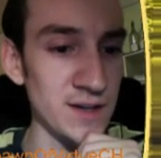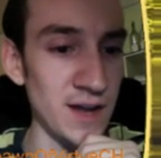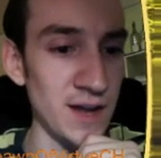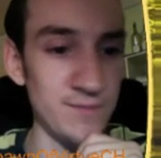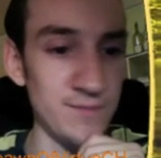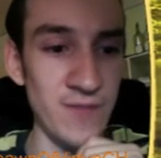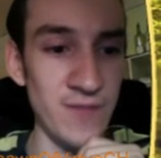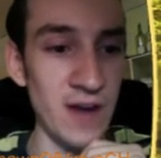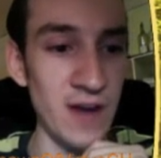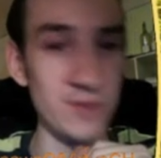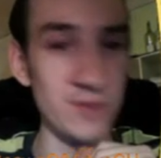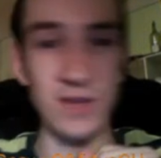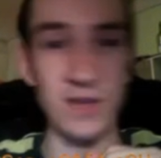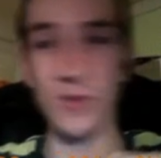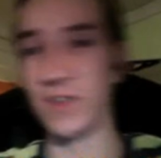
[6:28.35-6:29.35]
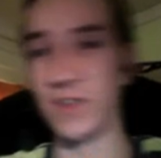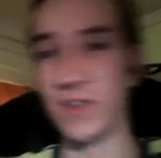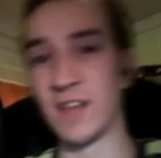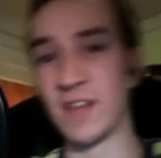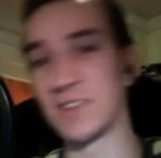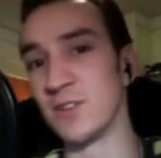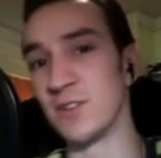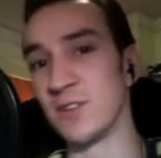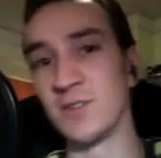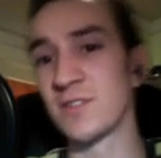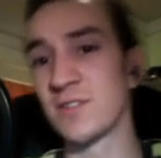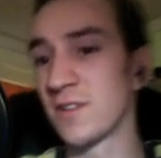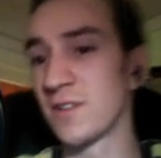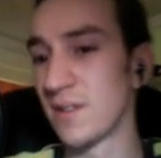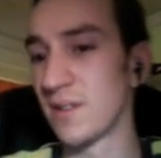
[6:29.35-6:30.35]
I don't think that's
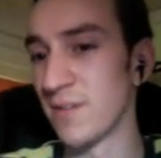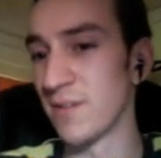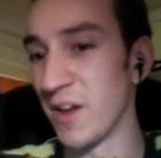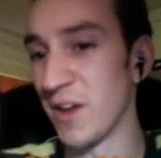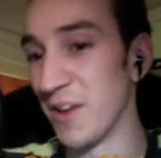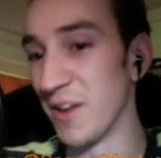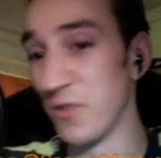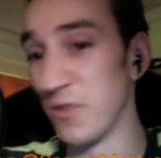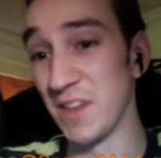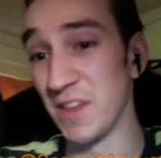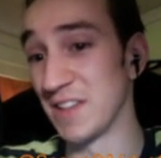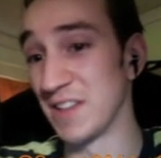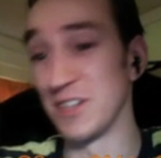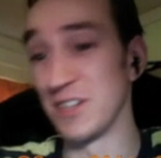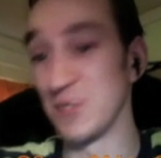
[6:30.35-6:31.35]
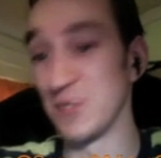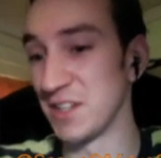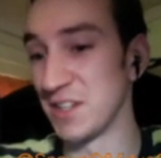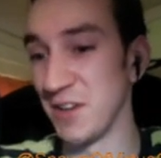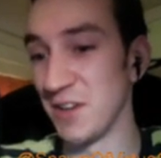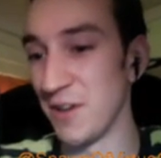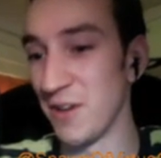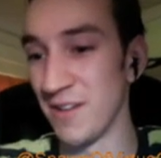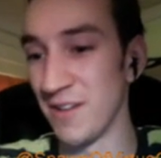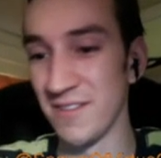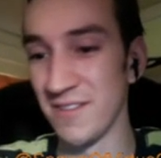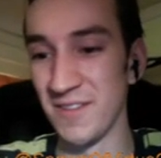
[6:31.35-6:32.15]
news. I don't think that's interesting at all.